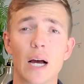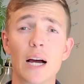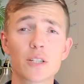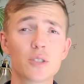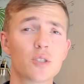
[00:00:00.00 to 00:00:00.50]

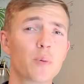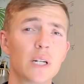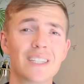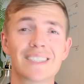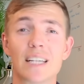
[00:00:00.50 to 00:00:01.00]
I actually spent
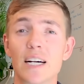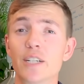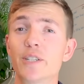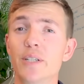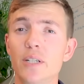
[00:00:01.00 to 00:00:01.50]
an
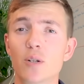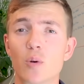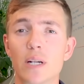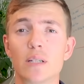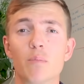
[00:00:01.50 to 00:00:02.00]
entire year
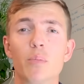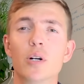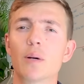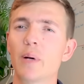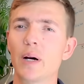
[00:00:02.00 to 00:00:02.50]
writing a
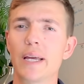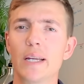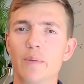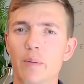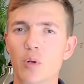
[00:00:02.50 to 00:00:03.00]
book about
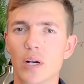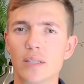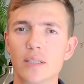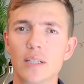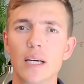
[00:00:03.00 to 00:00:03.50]
handyman
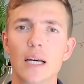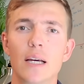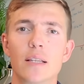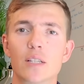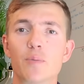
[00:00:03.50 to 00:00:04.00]
pricing
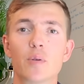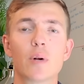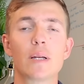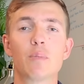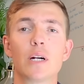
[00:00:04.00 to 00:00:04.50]
that has been read